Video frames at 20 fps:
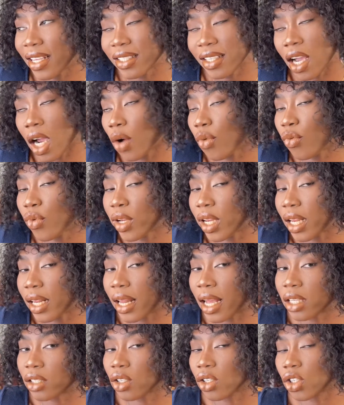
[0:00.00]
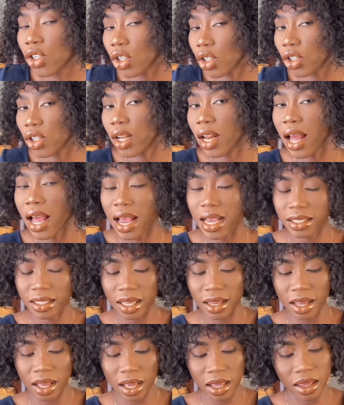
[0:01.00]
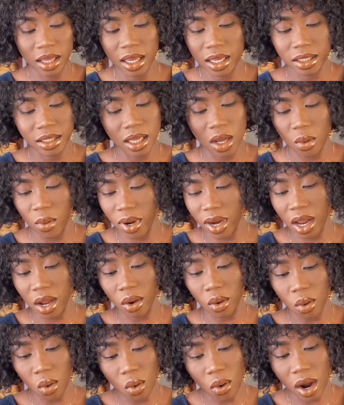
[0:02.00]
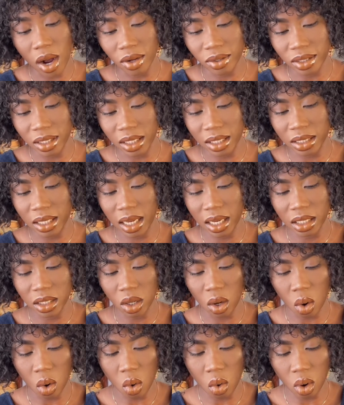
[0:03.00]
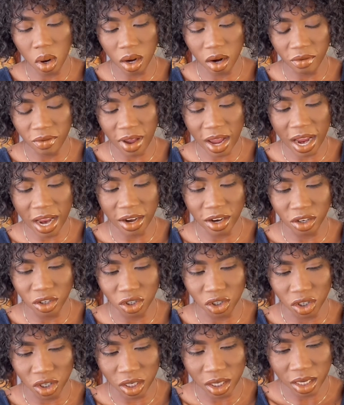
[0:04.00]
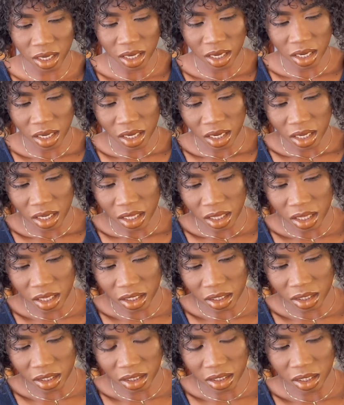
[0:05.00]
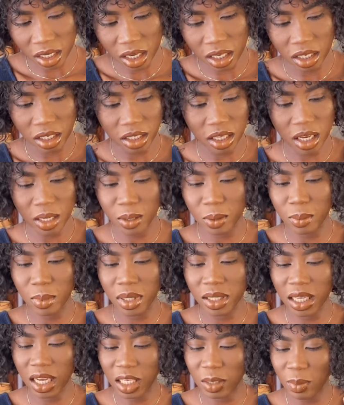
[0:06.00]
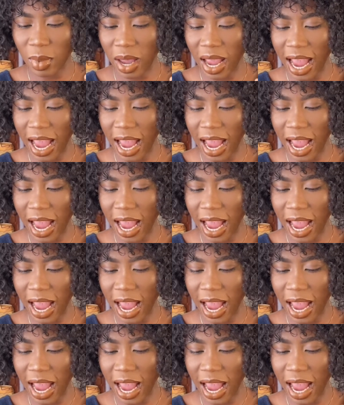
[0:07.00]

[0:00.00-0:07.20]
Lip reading: that I really like to socialize, and there are days that when I go out, it takes a whole lot of energy. It takes my